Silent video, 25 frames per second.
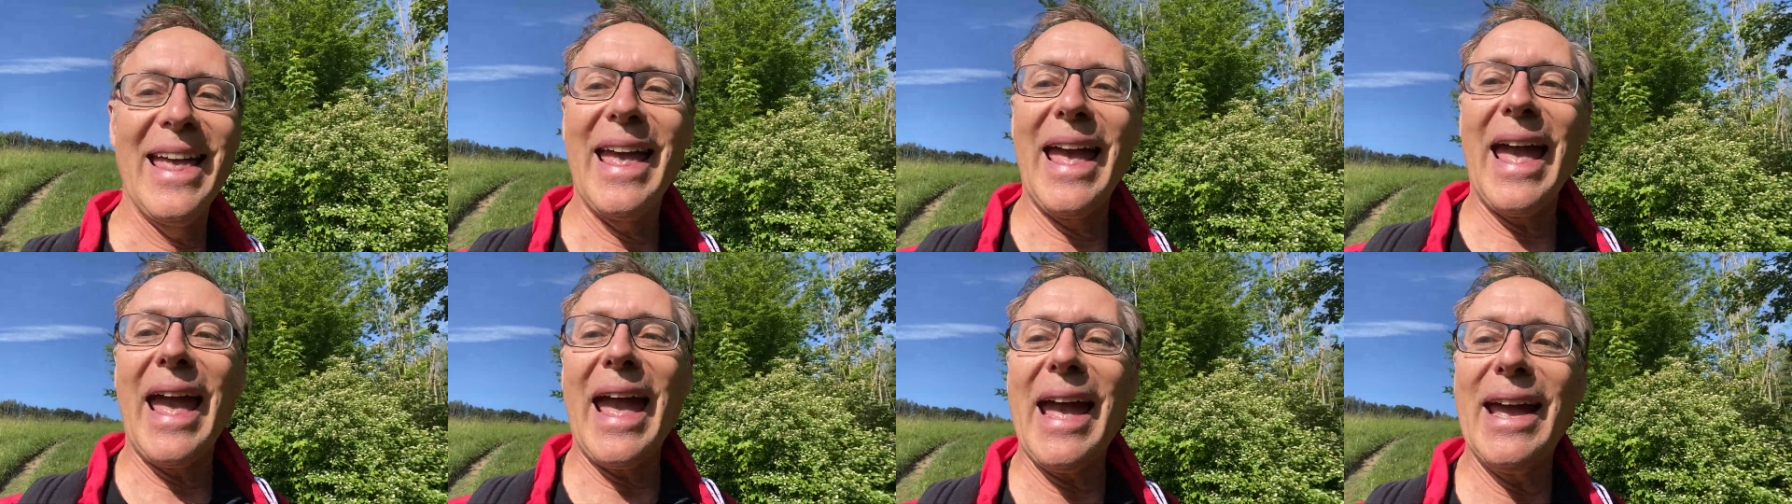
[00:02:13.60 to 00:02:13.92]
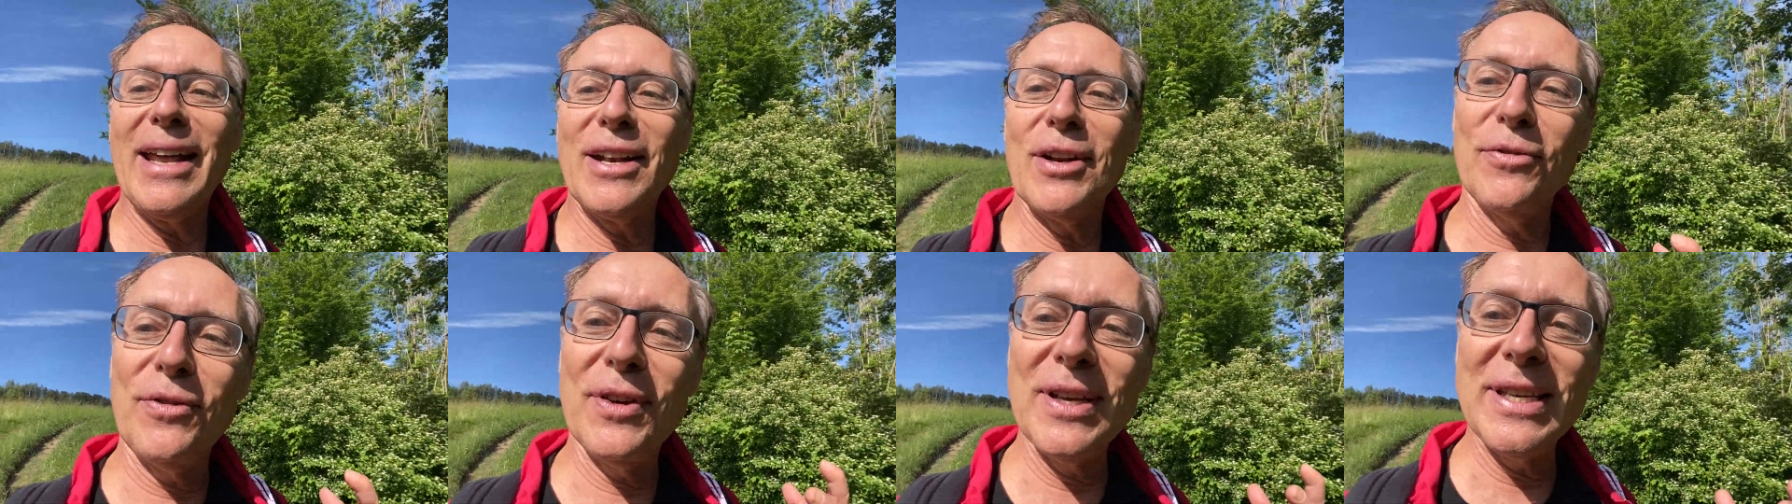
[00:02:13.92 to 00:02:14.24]

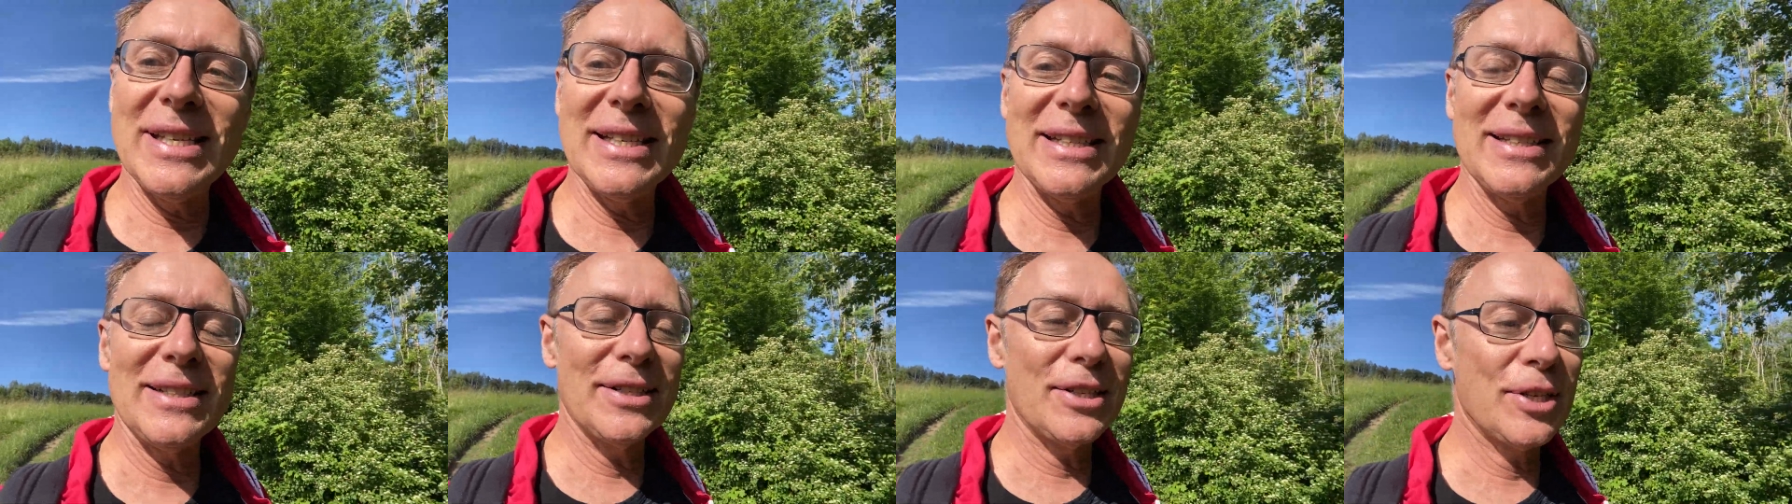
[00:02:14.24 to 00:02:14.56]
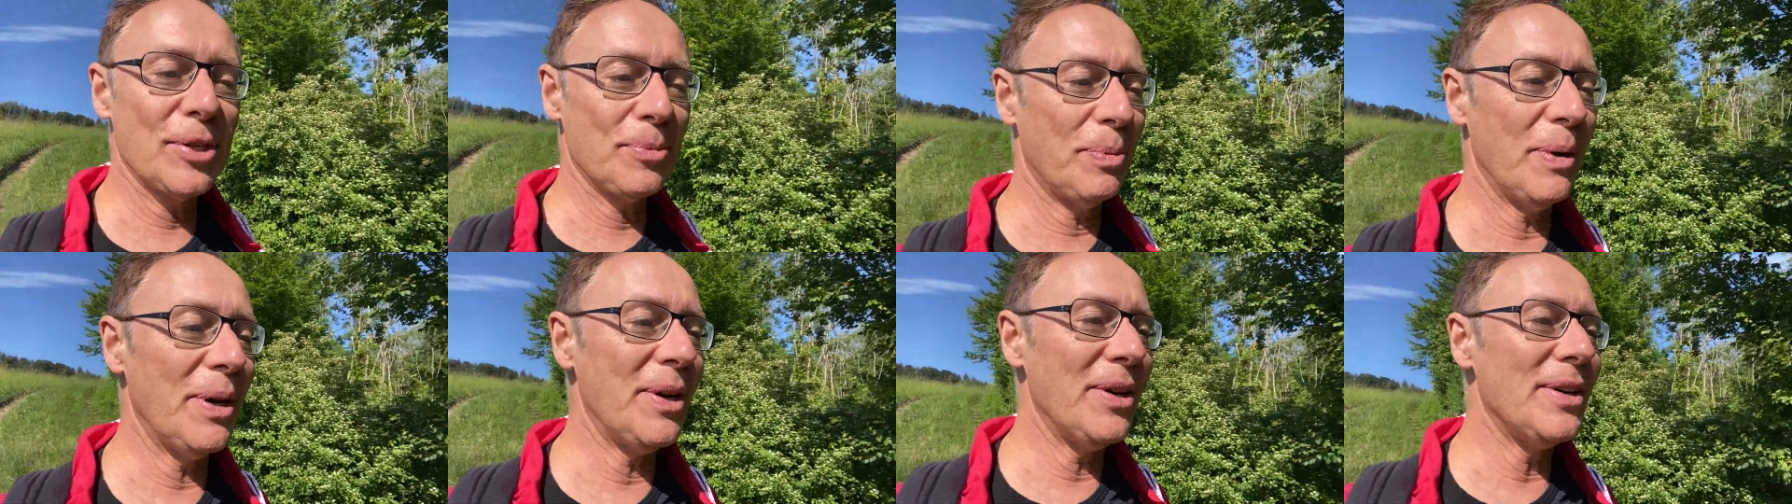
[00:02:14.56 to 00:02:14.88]
and our physical
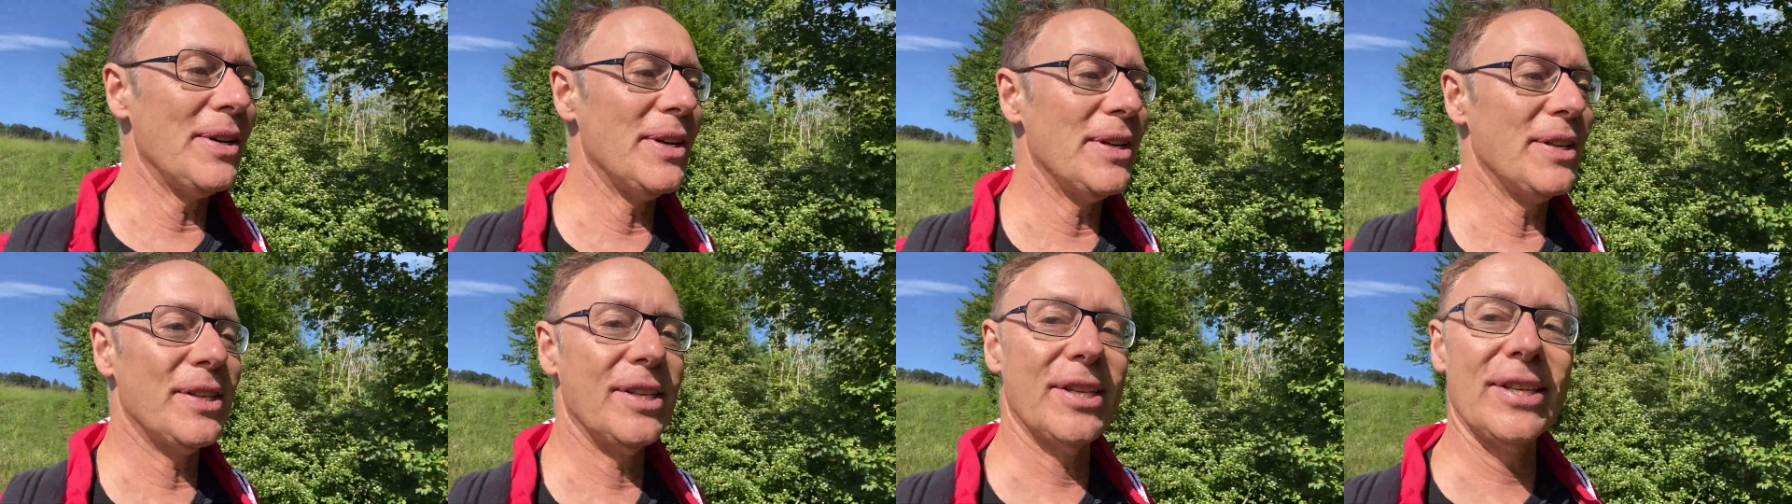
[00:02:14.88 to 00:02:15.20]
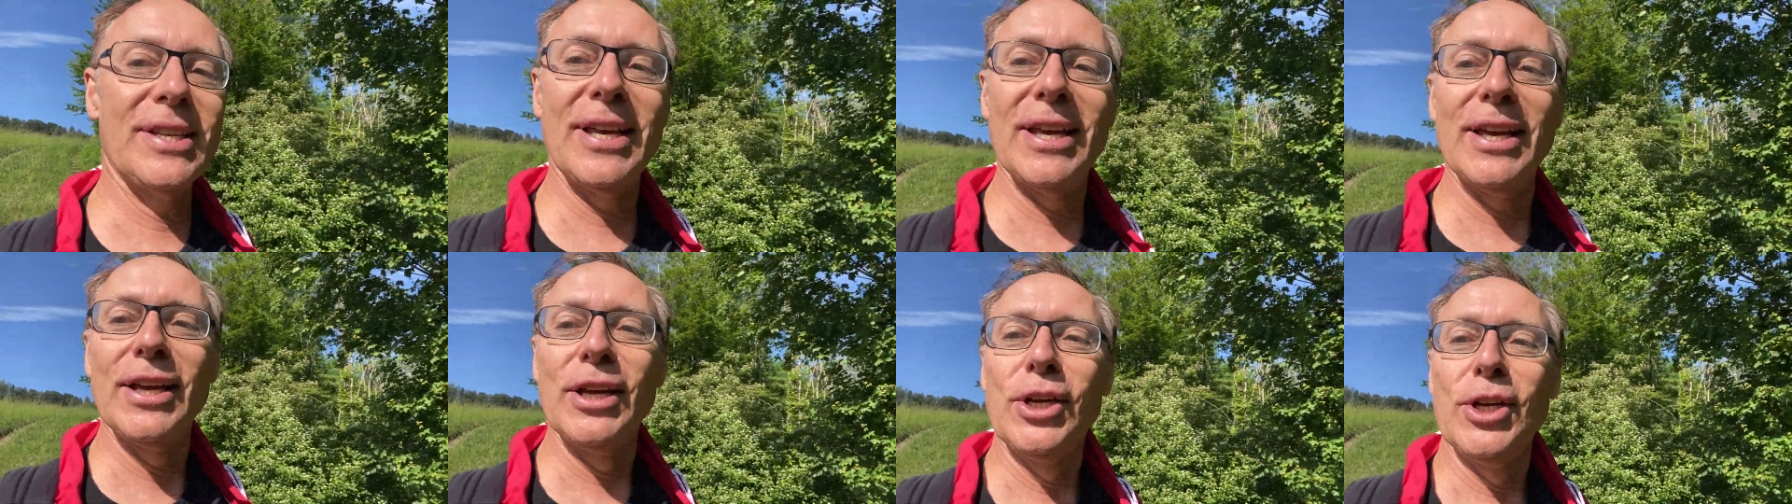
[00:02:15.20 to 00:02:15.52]

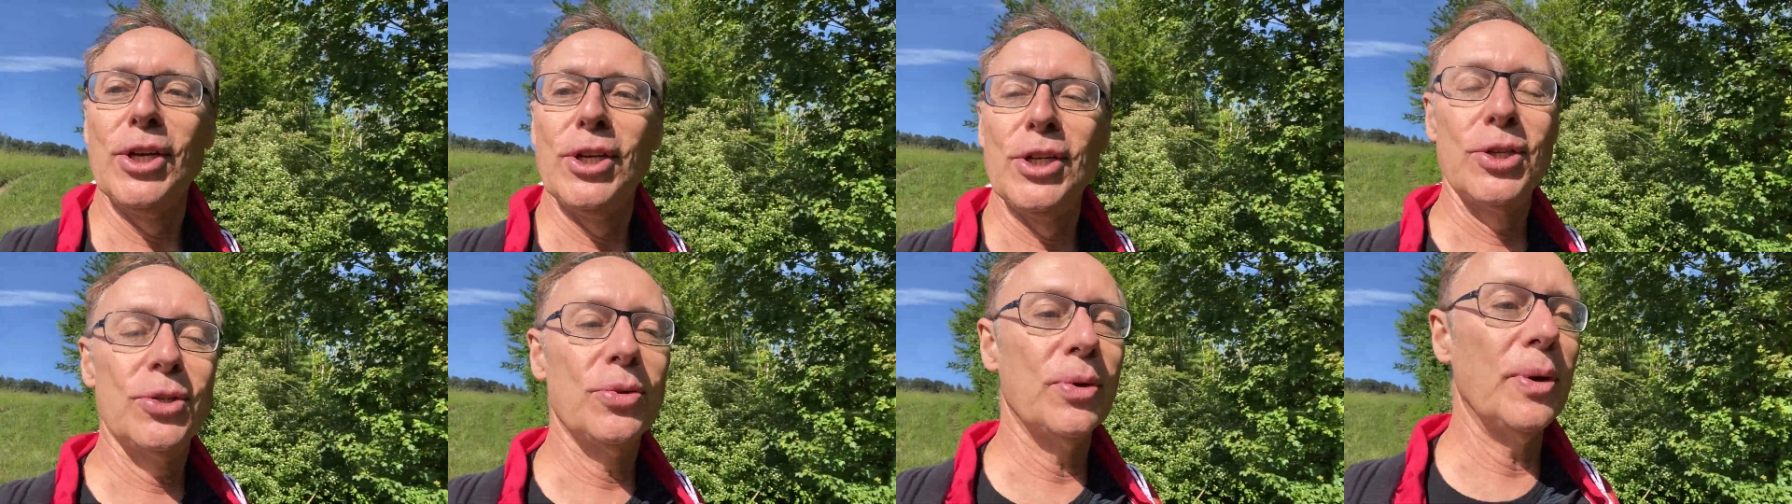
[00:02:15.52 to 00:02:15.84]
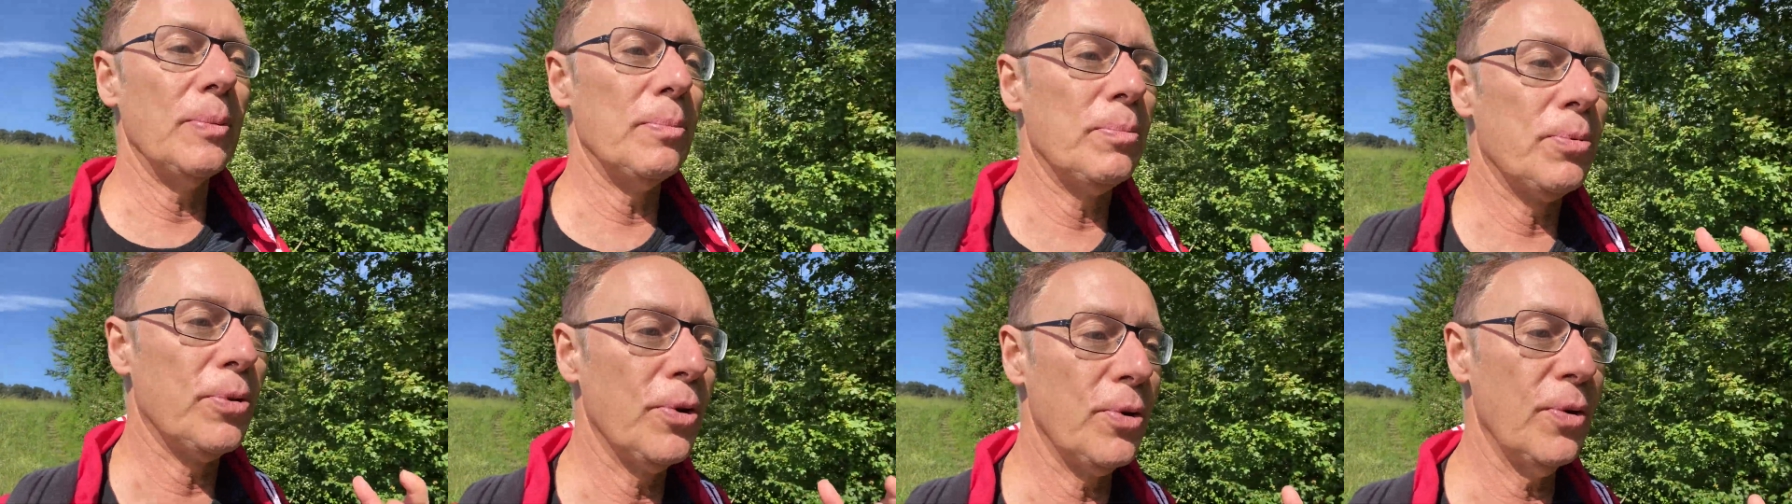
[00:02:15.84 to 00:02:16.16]
experience to
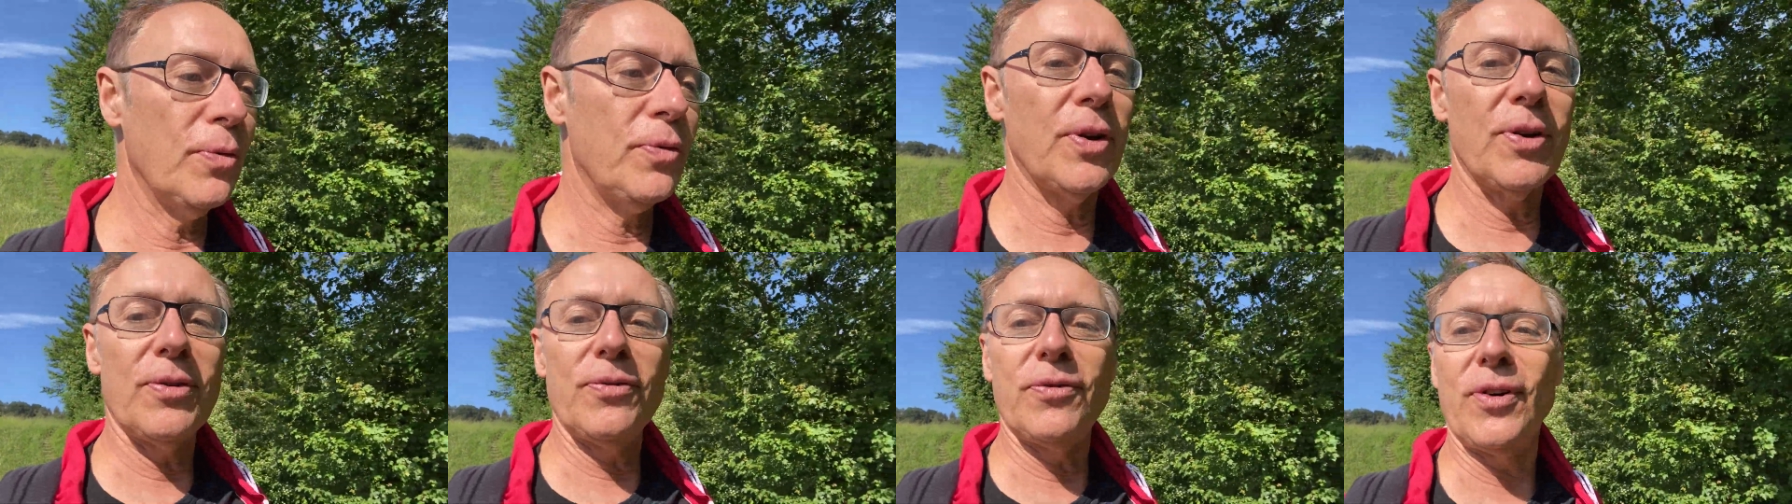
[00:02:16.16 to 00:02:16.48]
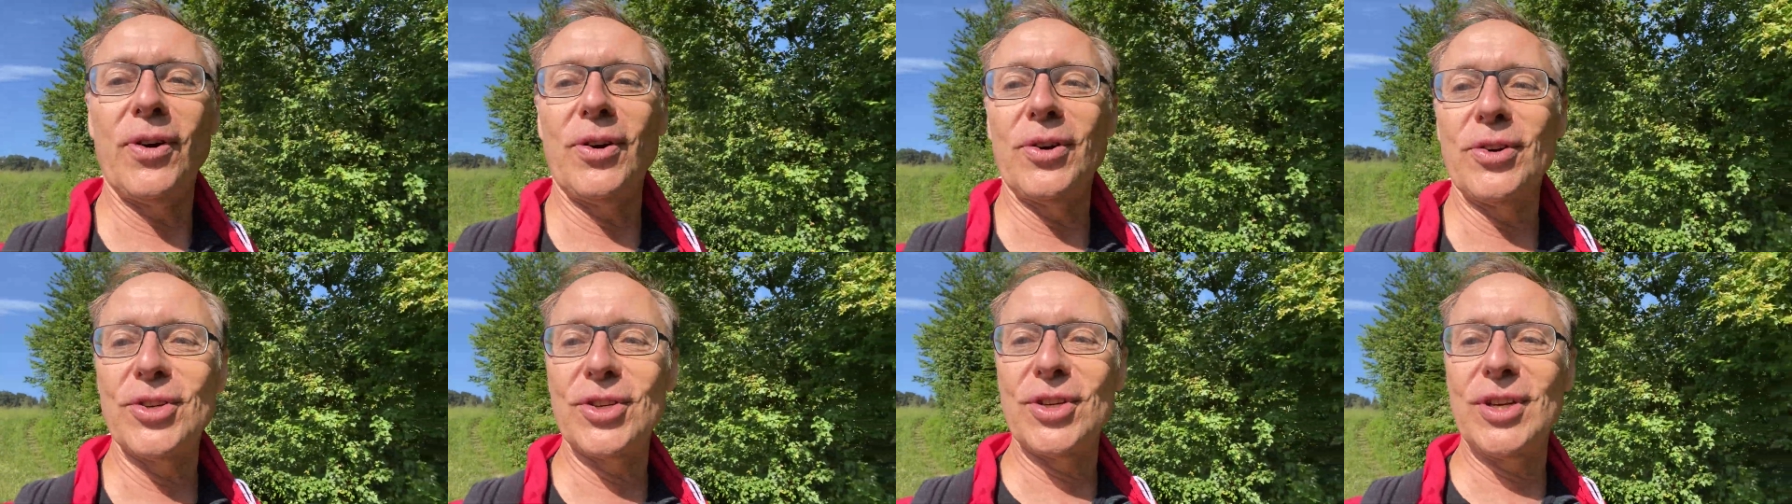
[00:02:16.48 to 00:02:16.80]
improve our
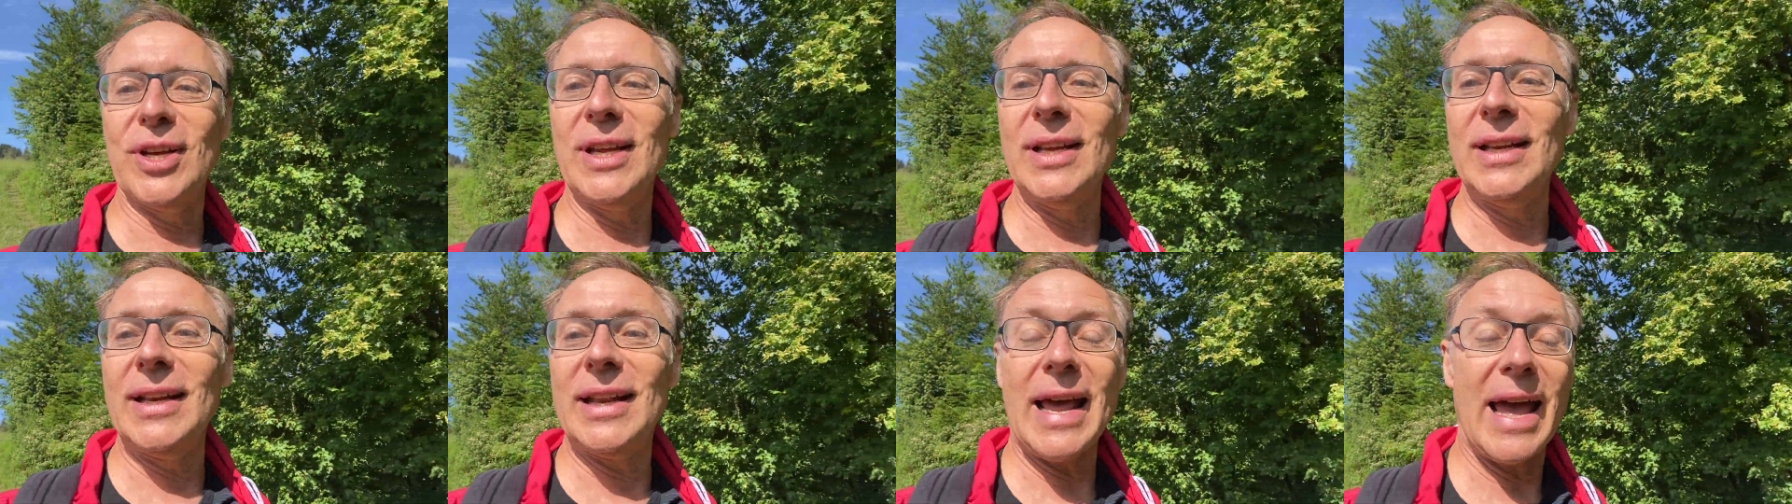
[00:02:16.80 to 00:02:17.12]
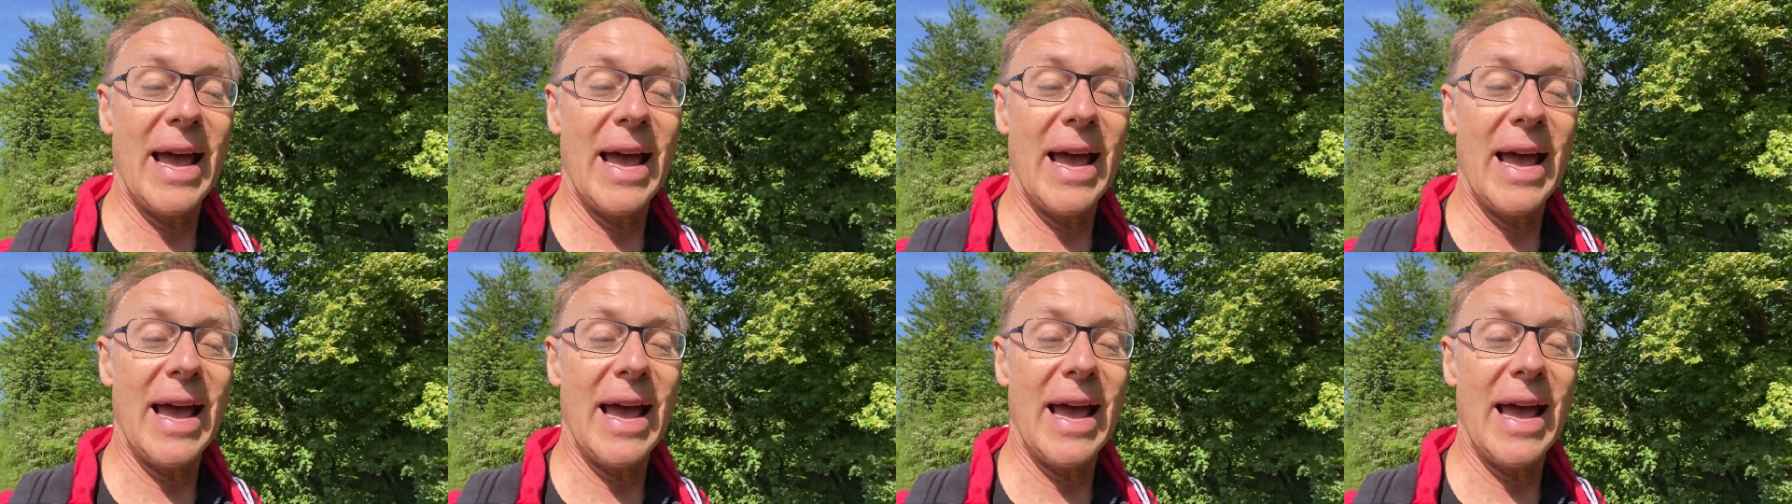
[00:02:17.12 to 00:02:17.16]
function.